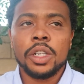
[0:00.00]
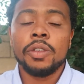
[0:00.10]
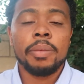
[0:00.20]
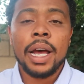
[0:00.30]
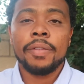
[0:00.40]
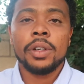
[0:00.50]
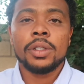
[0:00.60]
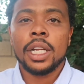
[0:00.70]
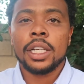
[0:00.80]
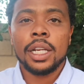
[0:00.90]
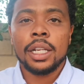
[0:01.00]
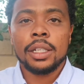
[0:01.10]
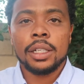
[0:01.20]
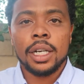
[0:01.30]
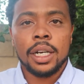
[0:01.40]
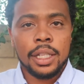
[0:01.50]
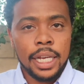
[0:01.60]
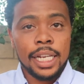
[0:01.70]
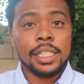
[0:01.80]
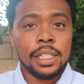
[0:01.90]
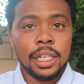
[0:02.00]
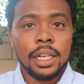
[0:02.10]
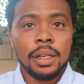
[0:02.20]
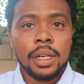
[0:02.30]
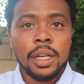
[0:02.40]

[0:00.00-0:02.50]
from having to use the AC.